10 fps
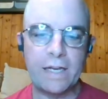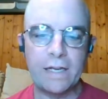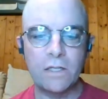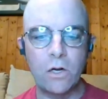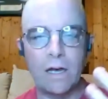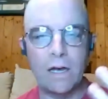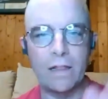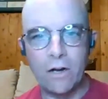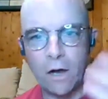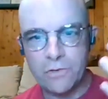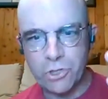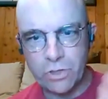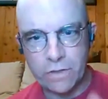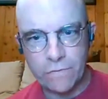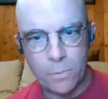think it's paleo- an, an
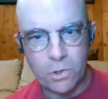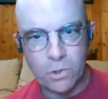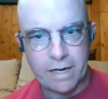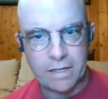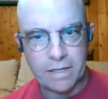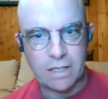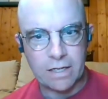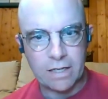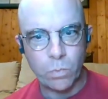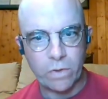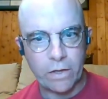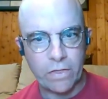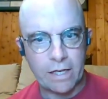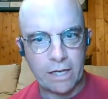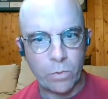offshoot of Homo erectus, like is what they're
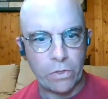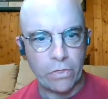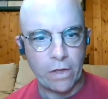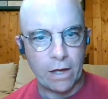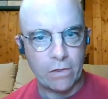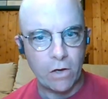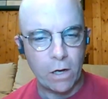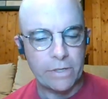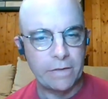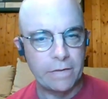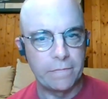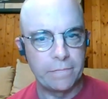thinking with uh, the Hobbit?